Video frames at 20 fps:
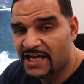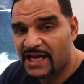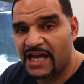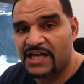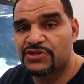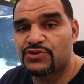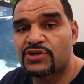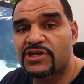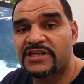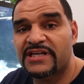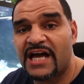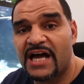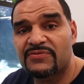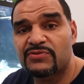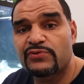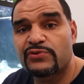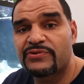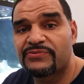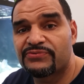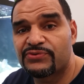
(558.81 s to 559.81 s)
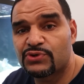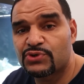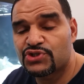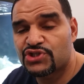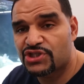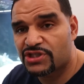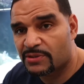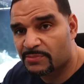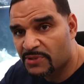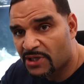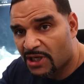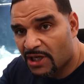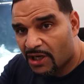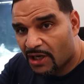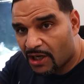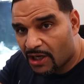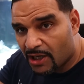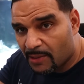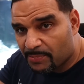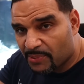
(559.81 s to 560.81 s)
and you can have a refugium
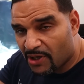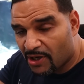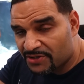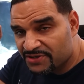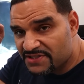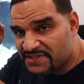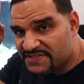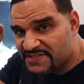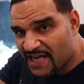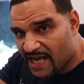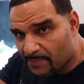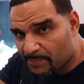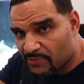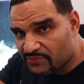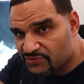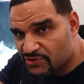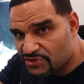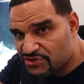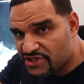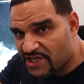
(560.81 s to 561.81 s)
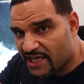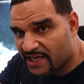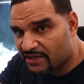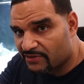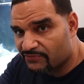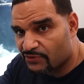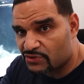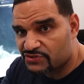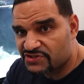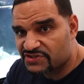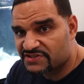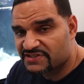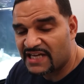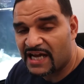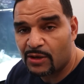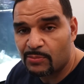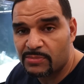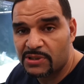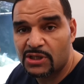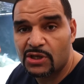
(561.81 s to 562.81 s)
up on the top of your tank versus
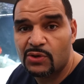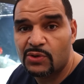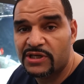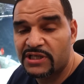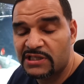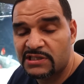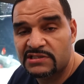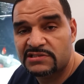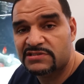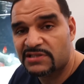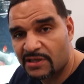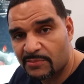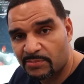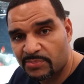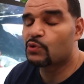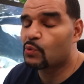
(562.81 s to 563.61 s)
down below it in a sump.